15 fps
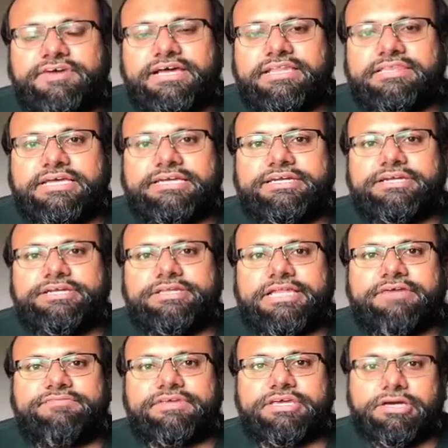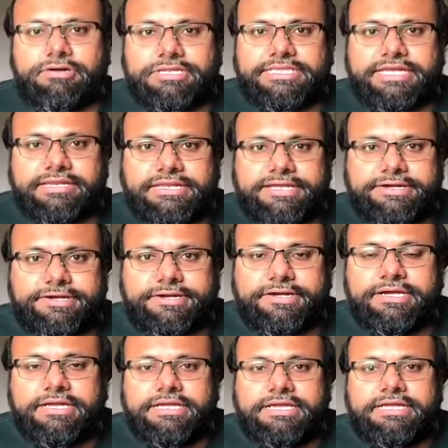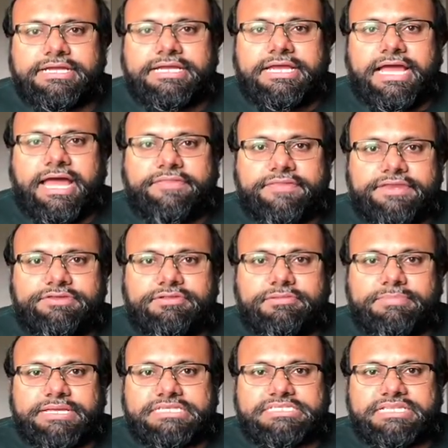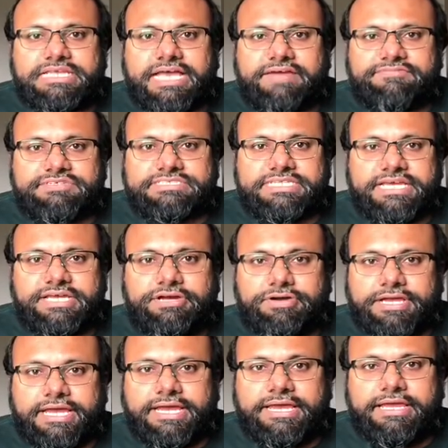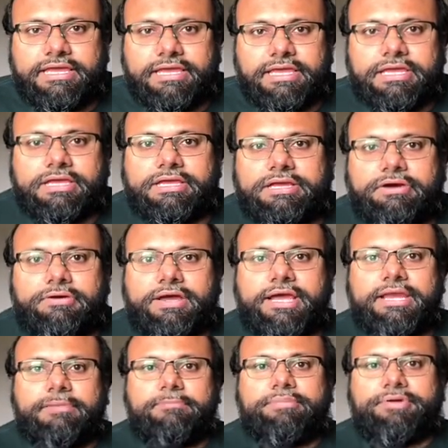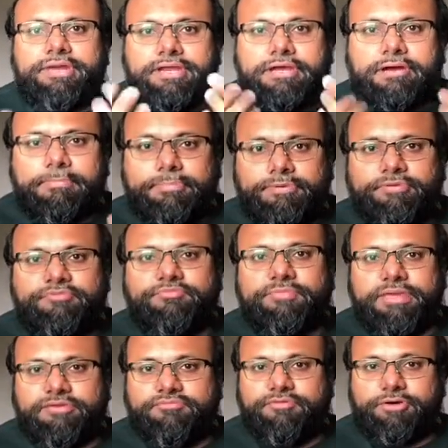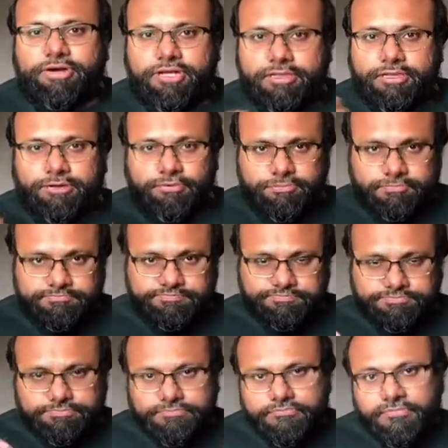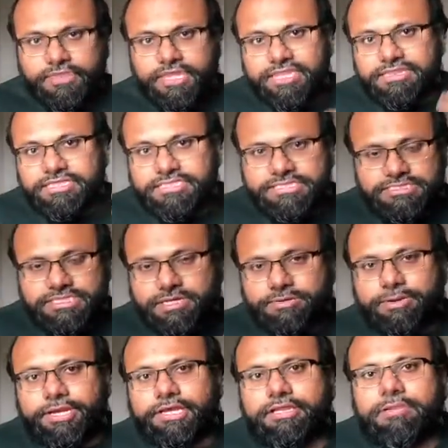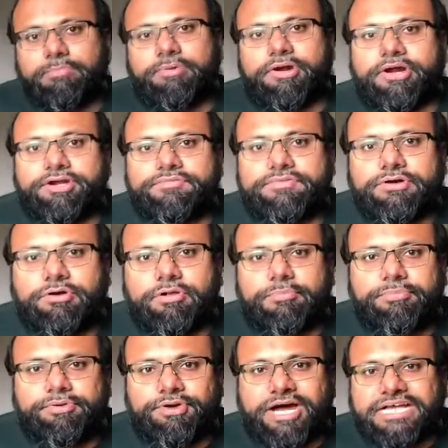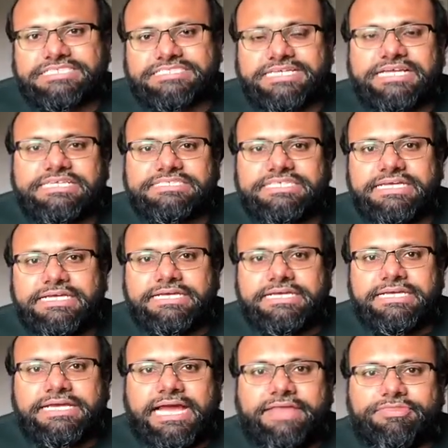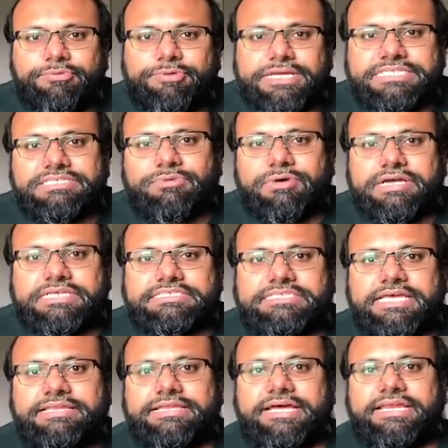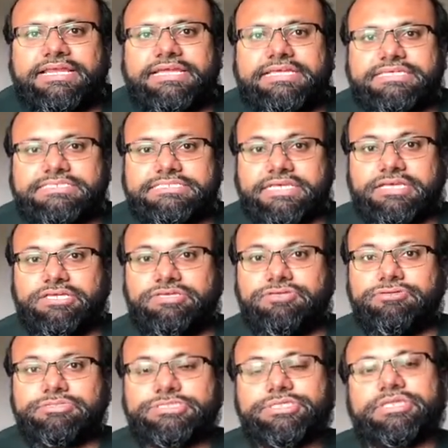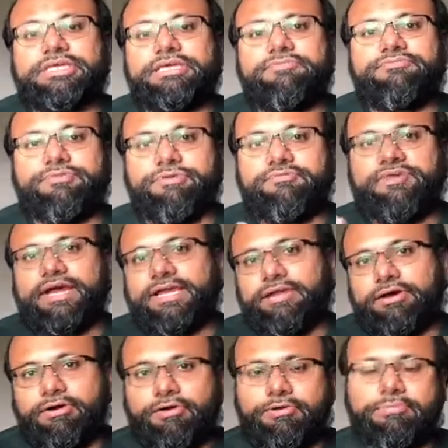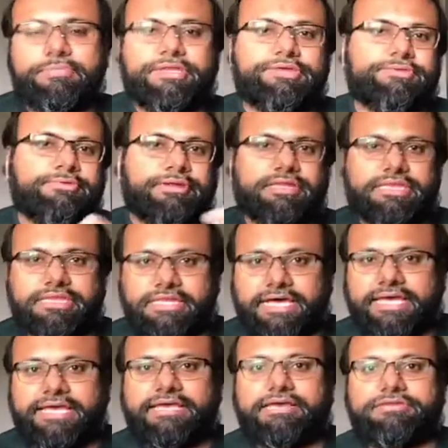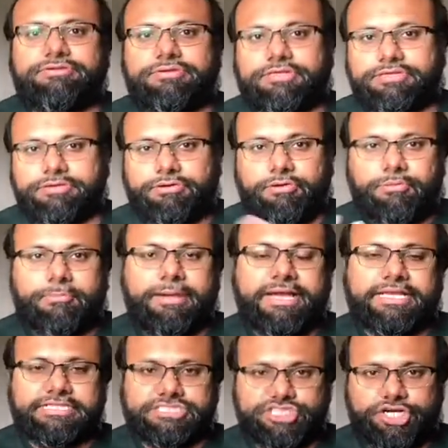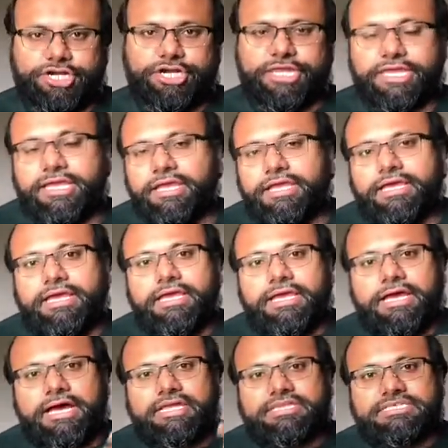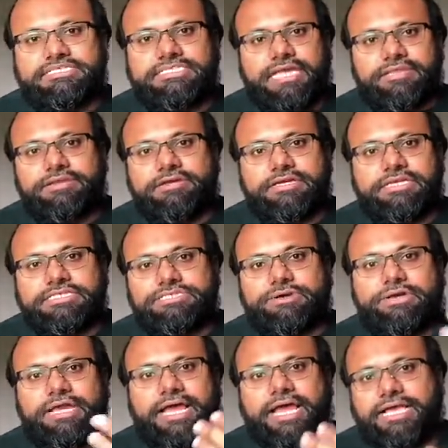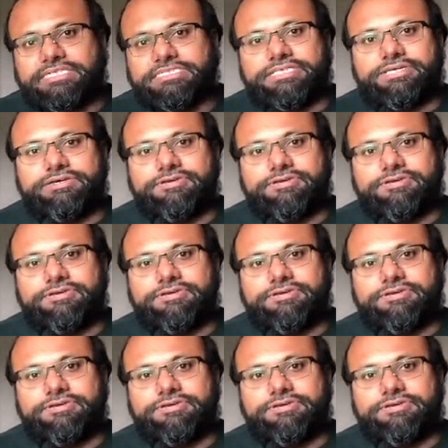a lender. You'll have to go to that lender. And then you'll basically have to say, okay, go ahead and pre-approve me for a loan. This is a critical part of the whole process. And the reason why I say that is usually if you find a home that you really like during your home buying journey, the seller is going to ask you,